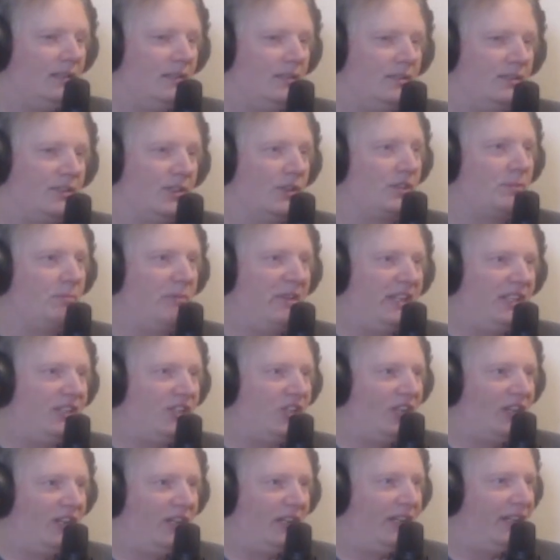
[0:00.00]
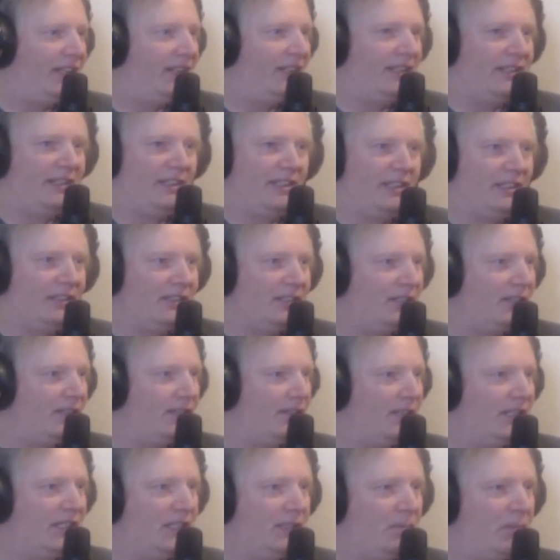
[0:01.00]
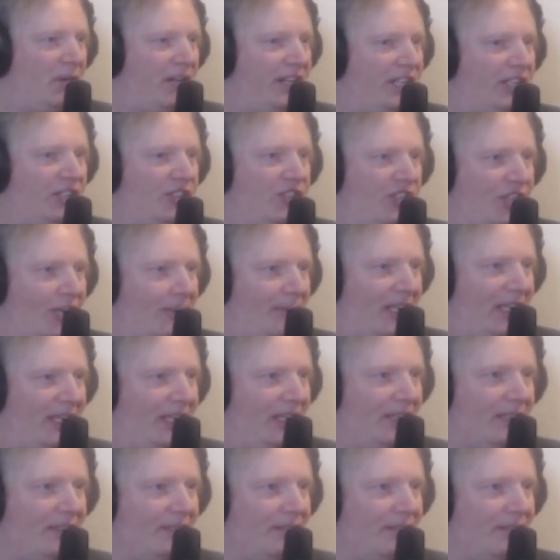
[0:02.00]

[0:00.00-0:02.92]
it's me, John, and his buddy Jimmy,